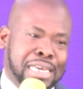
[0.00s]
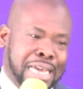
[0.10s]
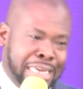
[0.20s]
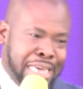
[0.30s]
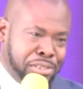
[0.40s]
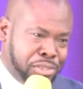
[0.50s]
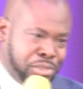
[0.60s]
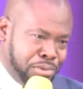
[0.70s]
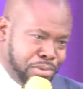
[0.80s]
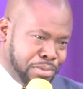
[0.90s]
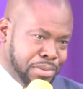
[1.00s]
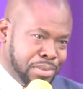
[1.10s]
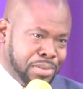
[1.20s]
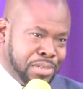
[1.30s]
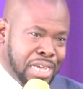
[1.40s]
against you.
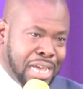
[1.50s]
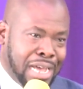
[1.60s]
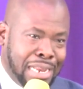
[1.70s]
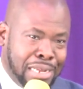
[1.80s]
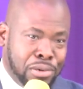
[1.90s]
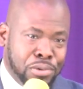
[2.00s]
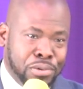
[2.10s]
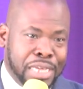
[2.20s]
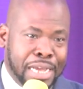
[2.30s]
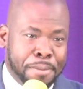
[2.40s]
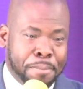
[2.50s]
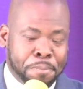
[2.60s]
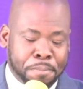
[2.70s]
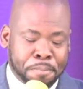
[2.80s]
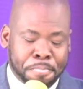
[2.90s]
Hallelujah.
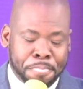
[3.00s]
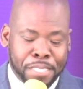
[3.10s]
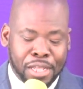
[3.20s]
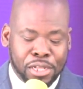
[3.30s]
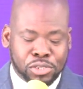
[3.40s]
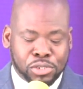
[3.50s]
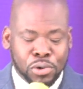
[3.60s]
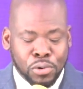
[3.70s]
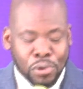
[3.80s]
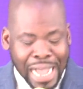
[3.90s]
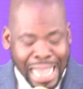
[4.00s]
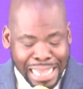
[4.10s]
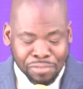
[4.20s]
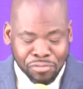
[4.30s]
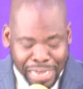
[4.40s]
So I
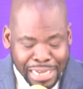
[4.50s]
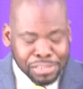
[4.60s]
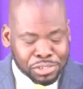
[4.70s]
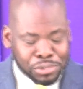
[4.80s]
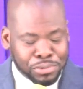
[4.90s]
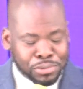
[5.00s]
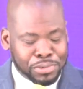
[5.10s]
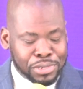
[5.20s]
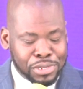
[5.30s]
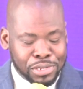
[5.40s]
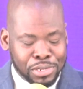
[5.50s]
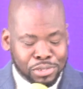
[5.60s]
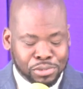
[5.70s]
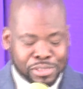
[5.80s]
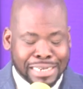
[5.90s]
invite you
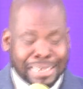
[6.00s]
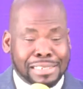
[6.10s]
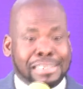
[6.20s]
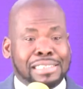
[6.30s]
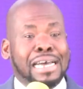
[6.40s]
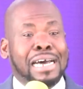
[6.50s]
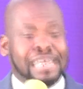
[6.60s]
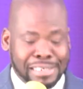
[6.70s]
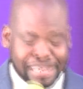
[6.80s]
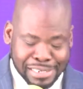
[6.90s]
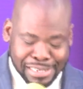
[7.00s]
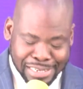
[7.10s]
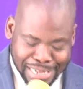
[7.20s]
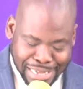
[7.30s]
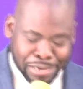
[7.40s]
to take a stand
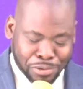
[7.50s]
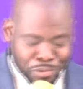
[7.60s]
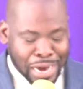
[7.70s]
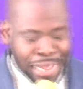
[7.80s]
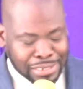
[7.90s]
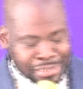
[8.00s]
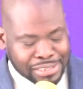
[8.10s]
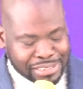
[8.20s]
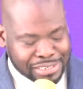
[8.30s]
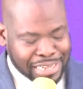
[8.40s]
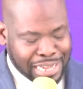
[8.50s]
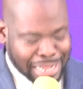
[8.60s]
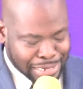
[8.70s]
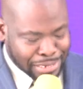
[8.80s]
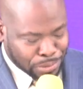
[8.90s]
in Christ.
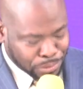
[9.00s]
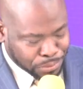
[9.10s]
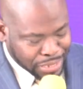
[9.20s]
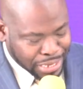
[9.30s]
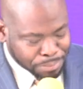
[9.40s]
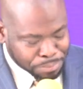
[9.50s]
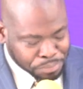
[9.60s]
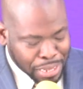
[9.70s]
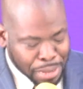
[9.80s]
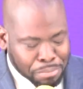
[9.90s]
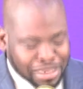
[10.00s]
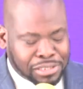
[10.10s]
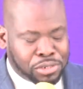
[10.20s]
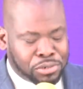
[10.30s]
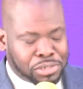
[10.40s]
Hallelujah.
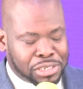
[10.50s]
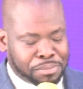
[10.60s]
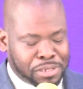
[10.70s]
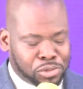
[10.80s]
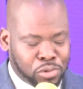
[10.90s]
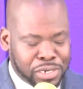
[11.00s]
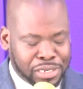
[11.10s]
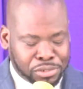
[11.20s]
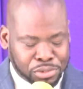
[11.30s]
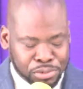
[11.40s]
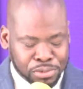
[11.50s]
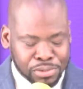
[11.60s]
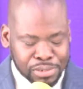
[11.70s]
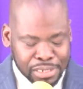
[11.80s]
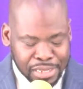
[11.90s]
Matthew chapter
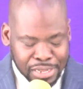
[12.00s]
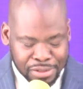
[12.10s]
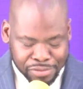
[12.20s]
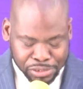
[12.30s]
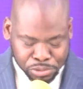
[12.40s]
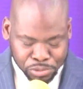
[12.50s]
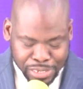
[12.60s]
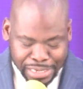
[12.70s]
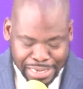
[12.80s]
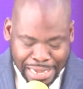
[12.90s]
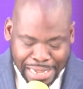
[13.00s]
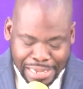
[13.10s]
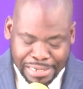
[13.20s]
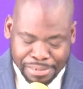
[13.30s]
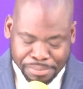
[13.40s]
22 verse 29.